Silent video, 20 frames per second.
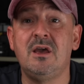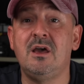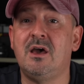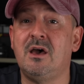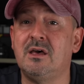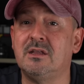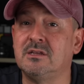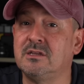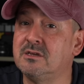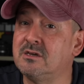
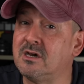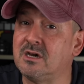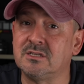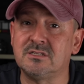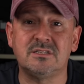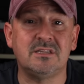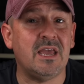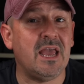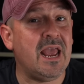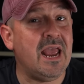had
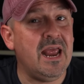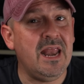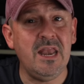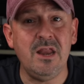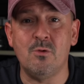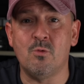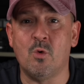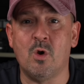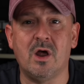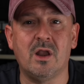caused
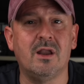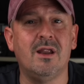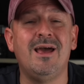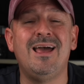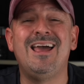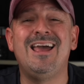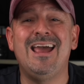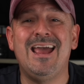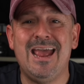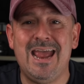anyone
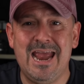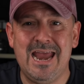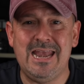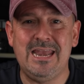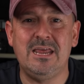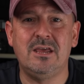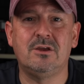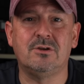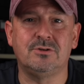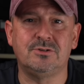
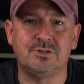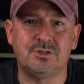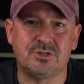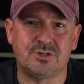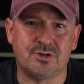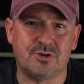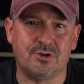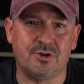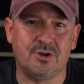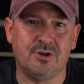any
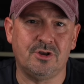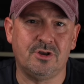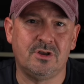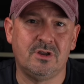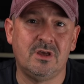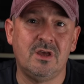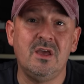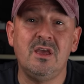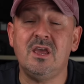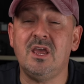concern.
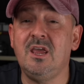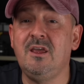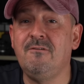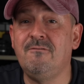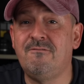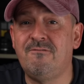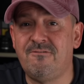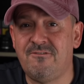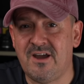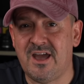In
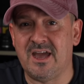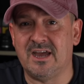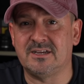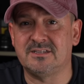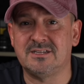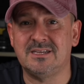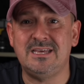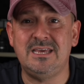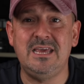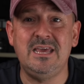
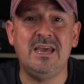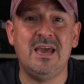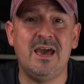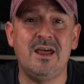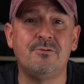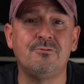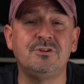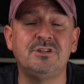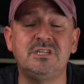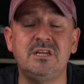fact, he
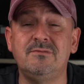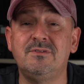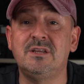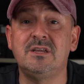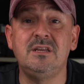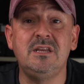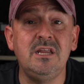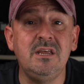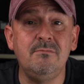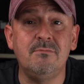had received
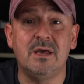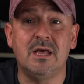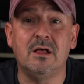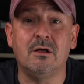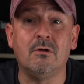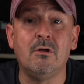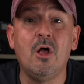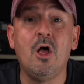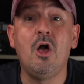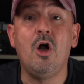an
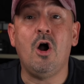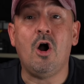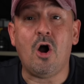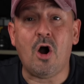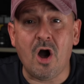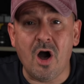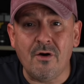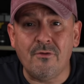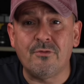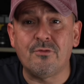email
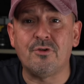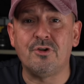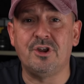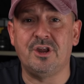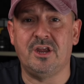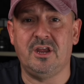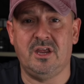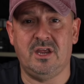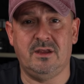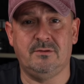
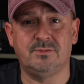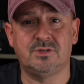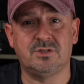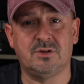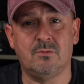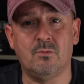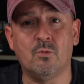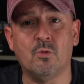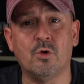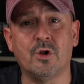offering him
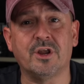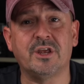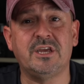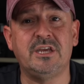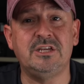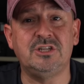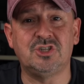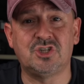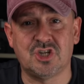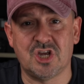some work
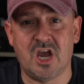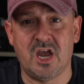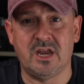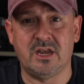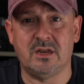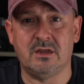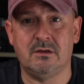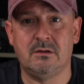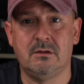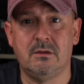in
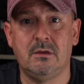China.